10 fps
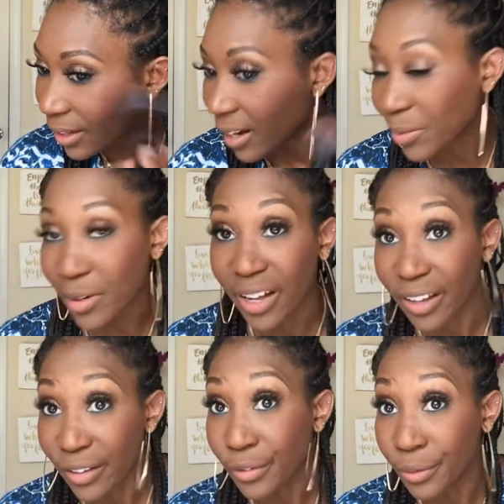I don't want to
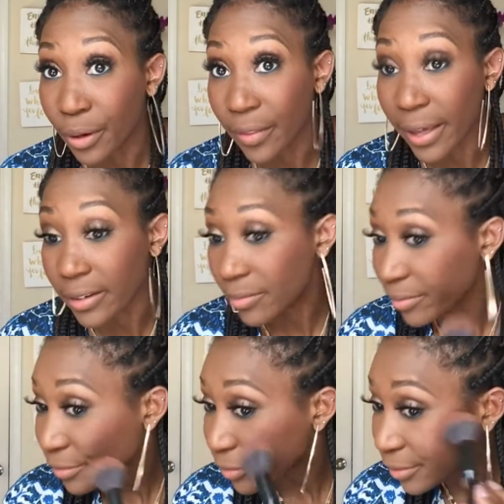undo all that
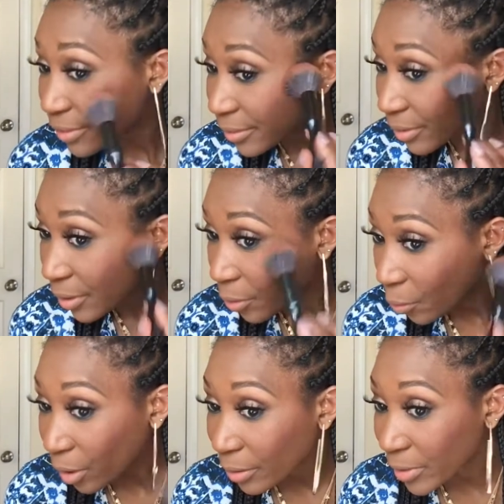
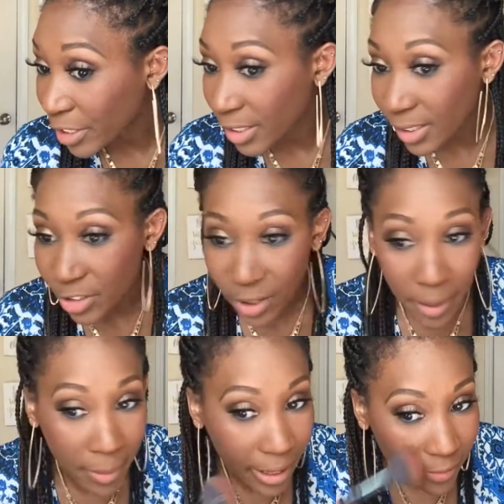work we just did trying to
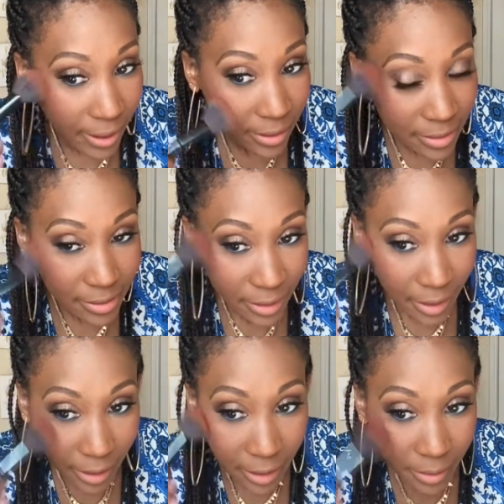mattify the
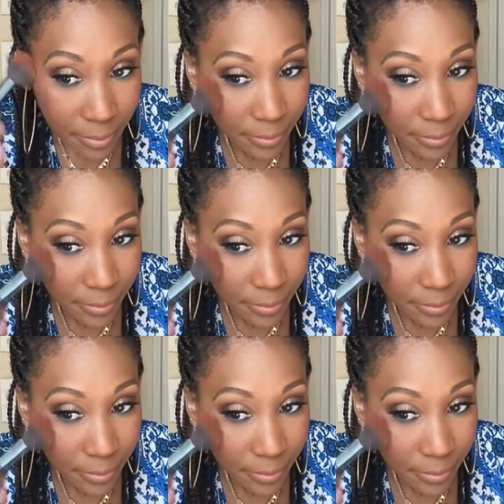skin.